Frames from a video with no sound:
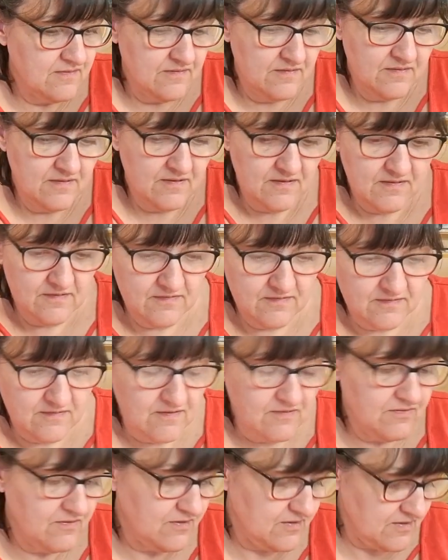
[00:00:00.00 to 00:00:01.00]
That is so
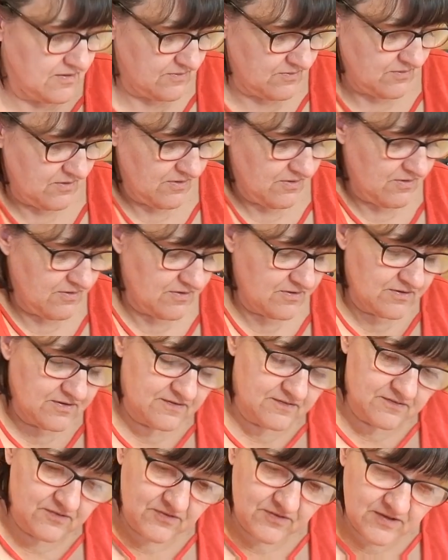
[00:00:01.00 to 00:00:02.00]
cute. Oh look,
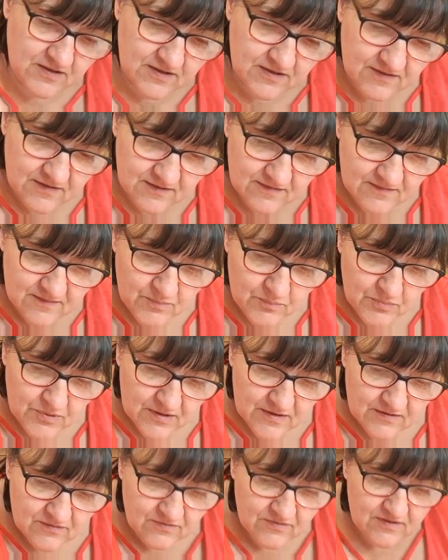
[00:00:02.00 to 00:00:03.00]
it's got the kiddies in bed.
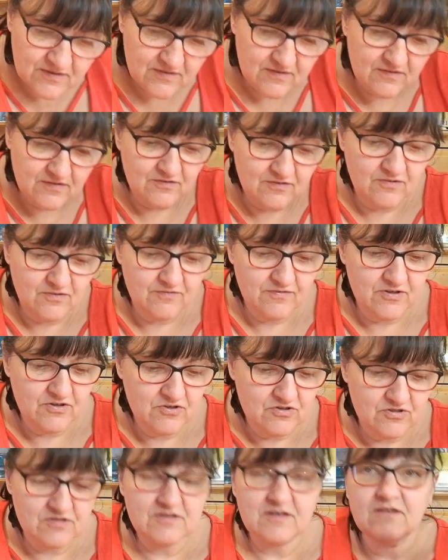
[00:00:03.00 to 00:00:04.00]
He's reading the story. I've only
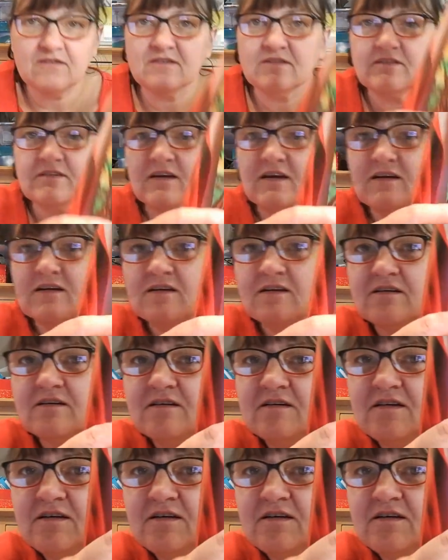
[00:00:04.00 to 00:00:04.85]
just noticed that. Look,